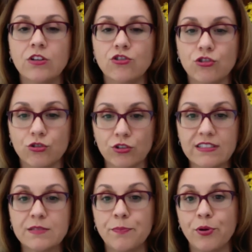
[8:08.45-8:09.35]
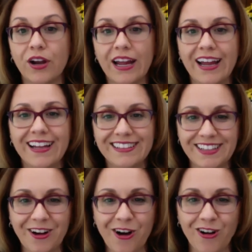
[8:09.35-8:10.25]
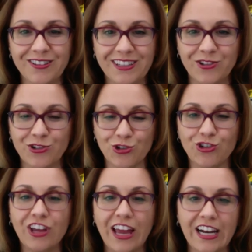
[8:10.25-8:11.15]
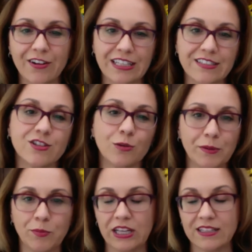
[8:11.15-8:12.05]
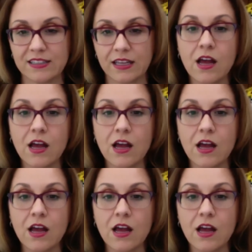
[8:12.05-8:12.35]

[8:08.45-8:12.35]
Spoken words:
to spread the content, to share it so people can see.